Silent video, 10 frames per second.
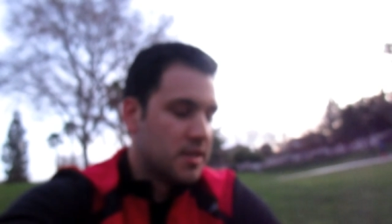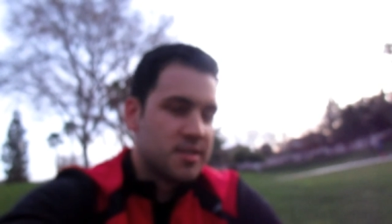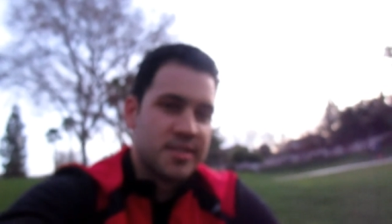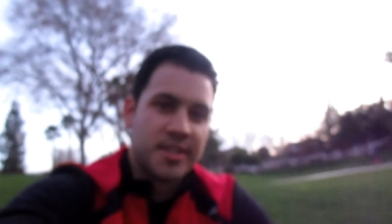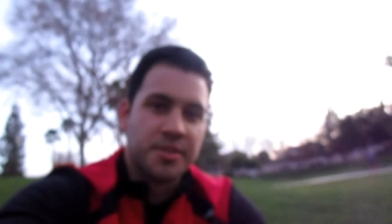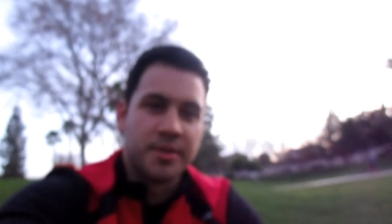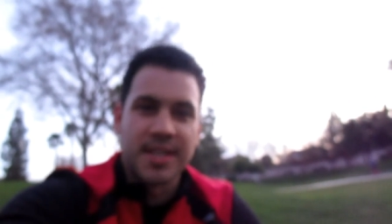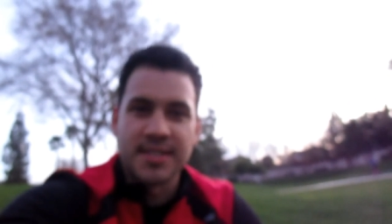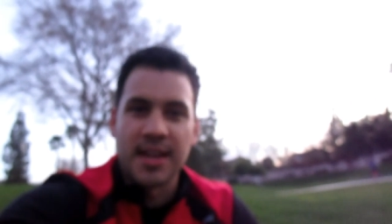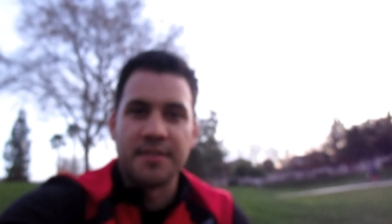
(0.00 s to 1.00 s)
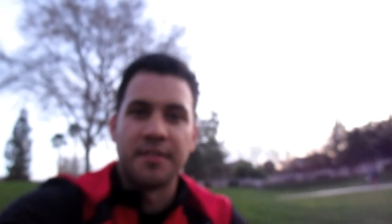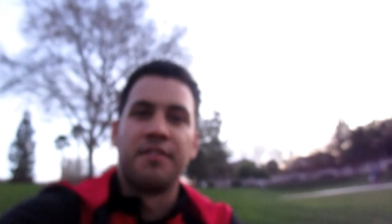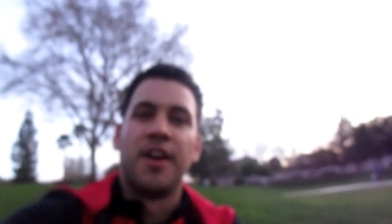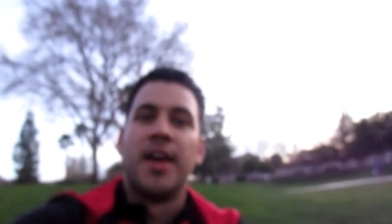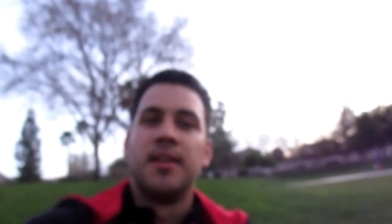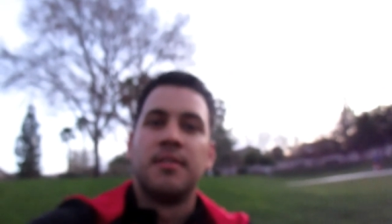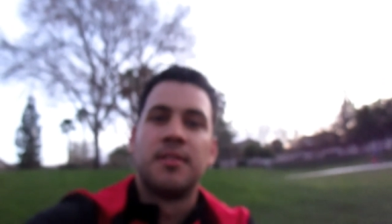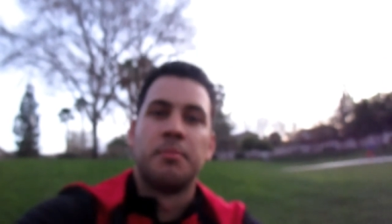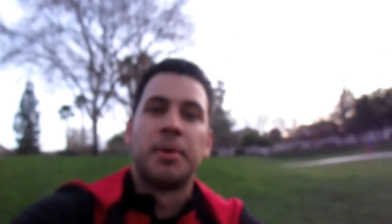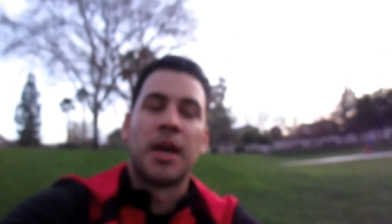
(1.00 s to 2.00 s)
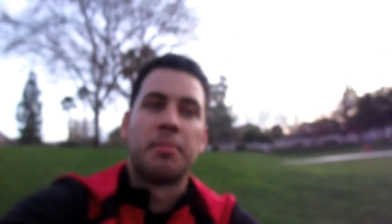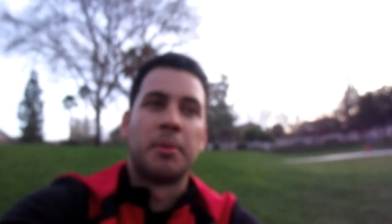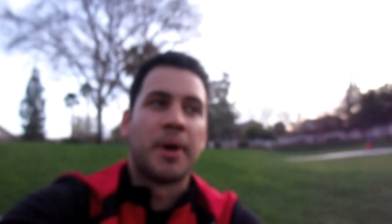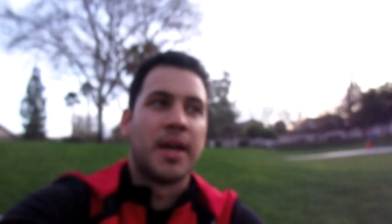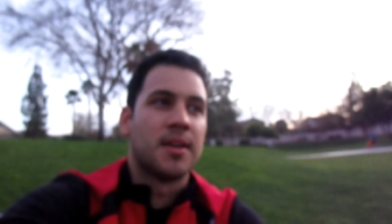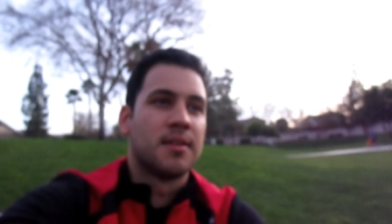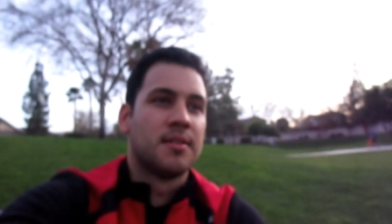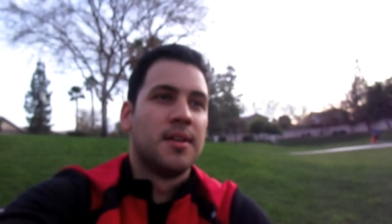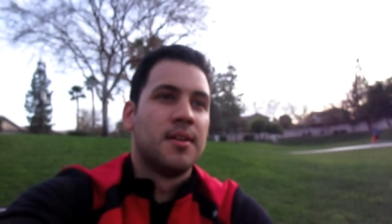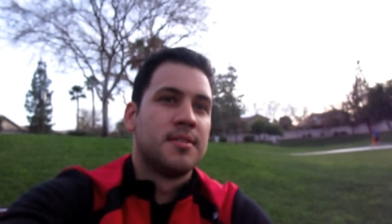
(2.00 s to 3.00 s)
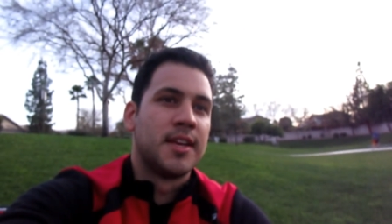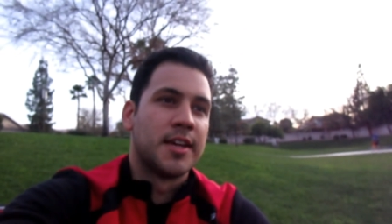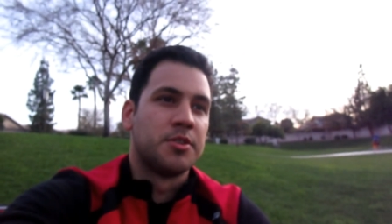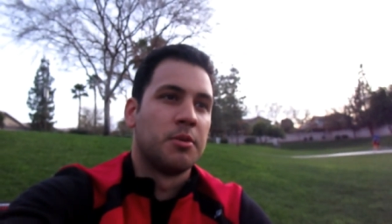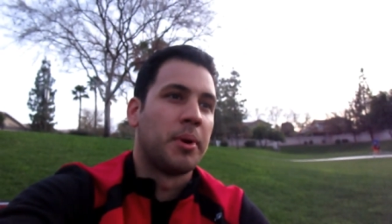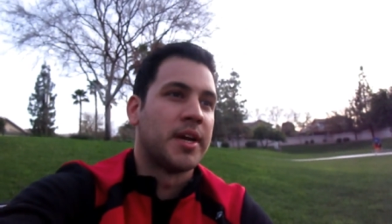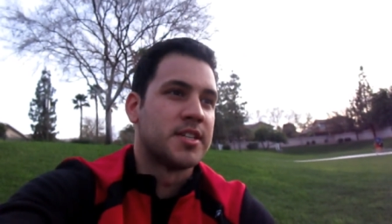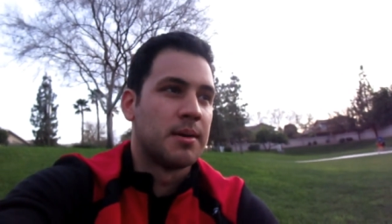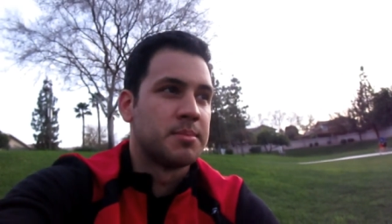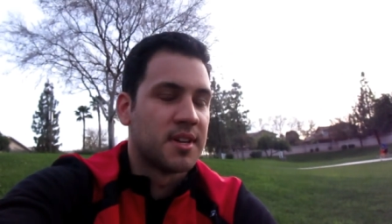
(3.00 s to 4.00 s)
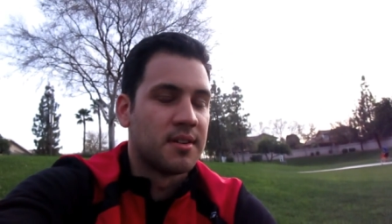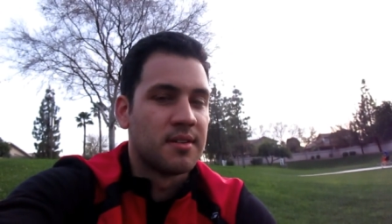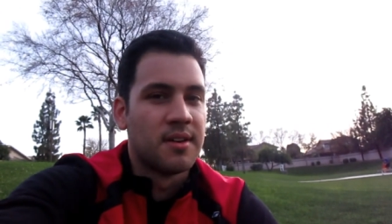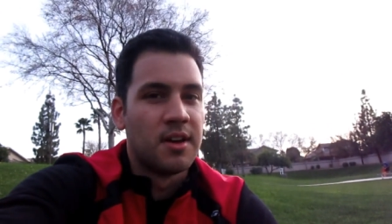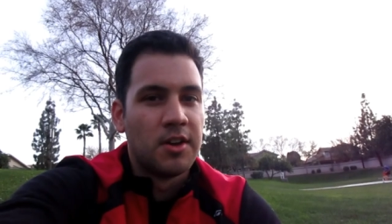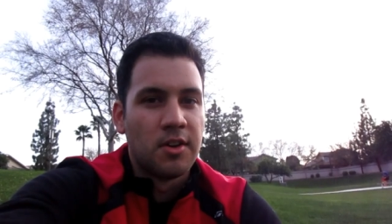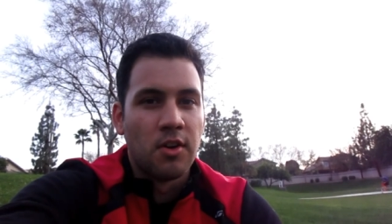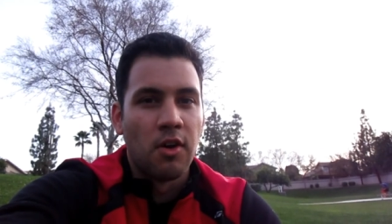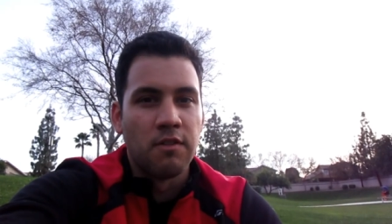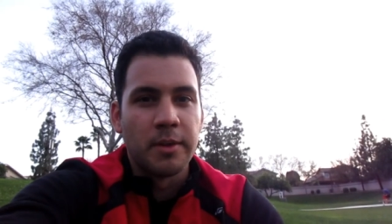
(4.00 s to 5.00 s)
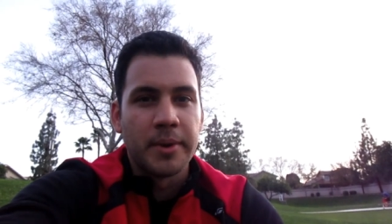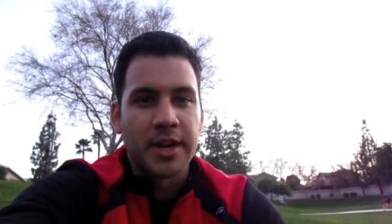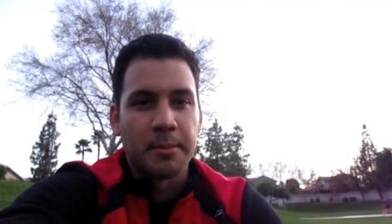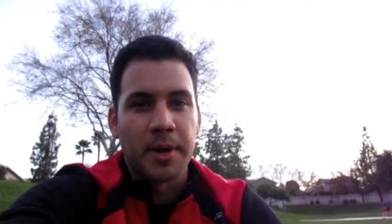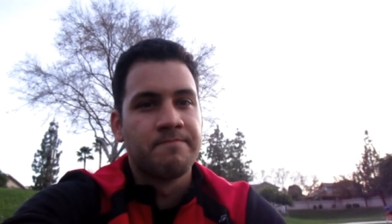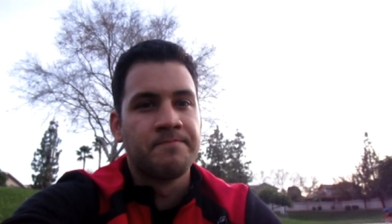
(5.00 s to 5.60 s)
She said she always has to have a friend pick up her bike, take it to a bike shop, so hopefully we can help her out.